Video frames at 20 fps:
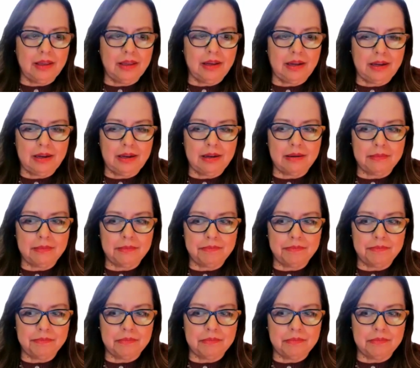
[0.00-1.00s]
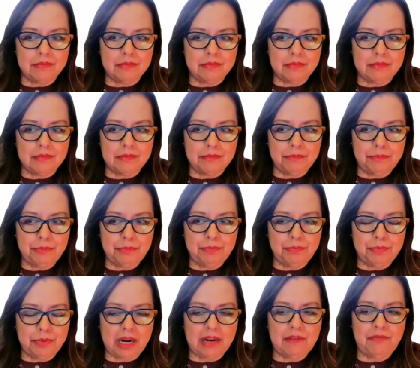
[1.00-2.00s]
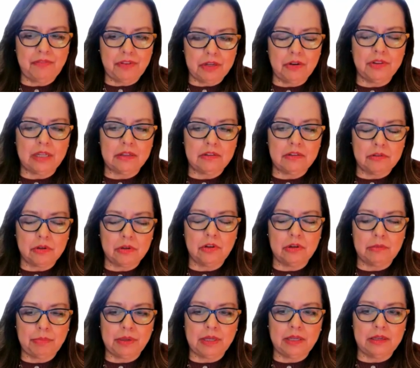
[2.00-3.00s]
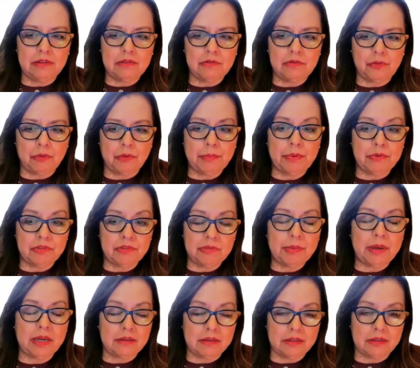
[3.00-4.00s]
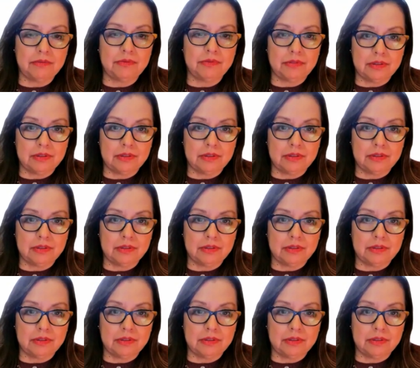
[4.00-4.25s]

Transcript: Um, but I feel that's a good place for perspective,